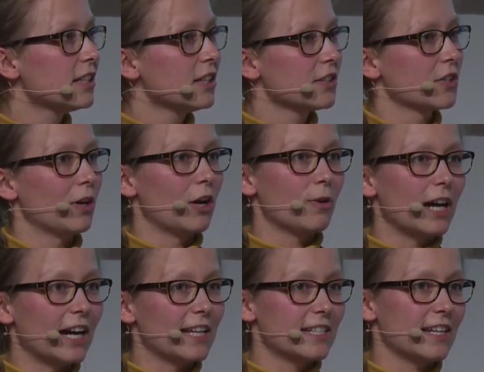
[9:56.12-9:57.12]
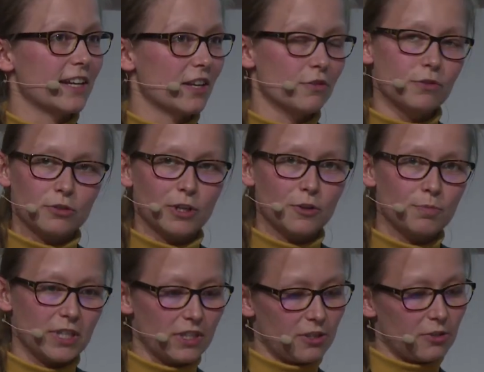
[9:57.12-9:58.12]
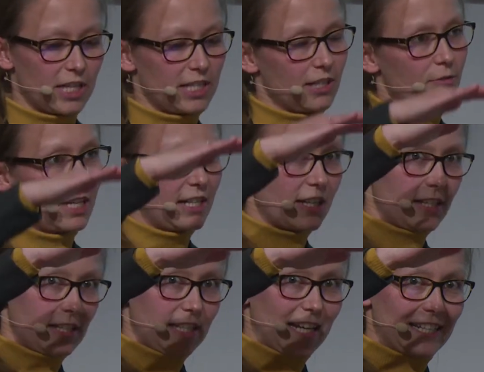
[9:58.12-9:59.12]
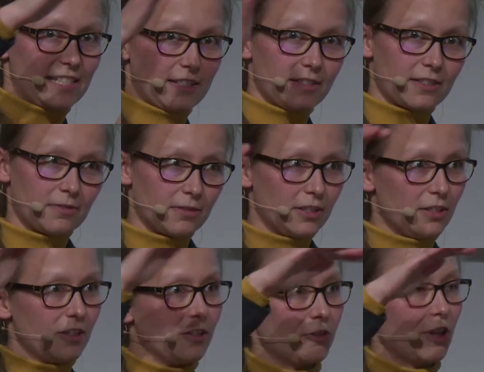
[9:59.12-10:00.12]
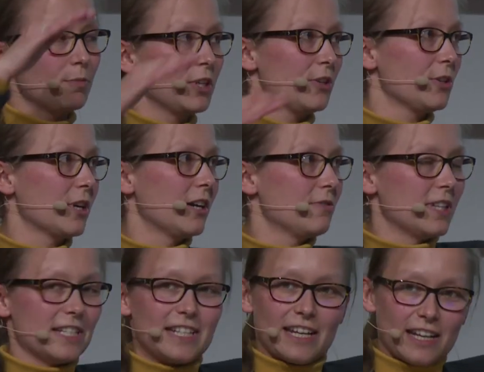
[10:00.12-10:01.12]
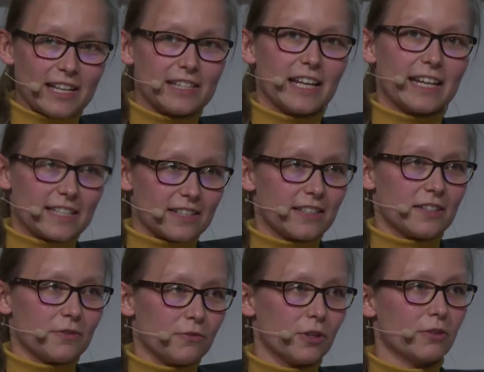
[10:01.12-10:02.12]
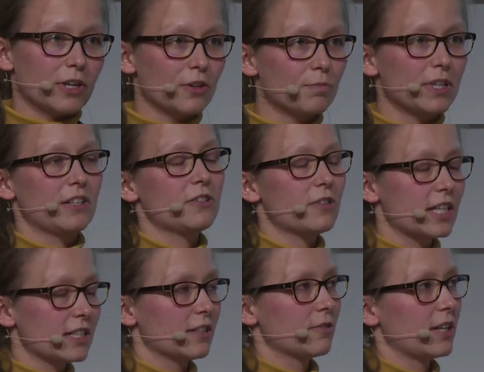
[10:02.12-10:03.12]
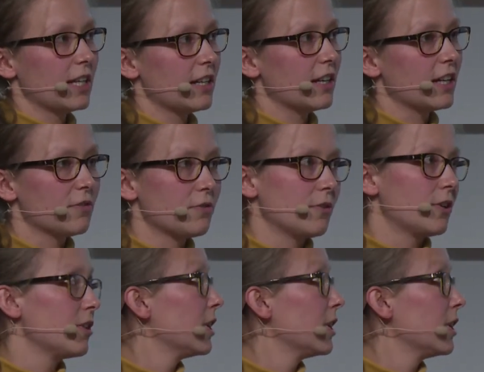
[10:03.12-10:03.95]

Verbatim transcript: So our antenna for ground penetrating radar is like this. Normally you have antennas like this for ground penetrating radar, and for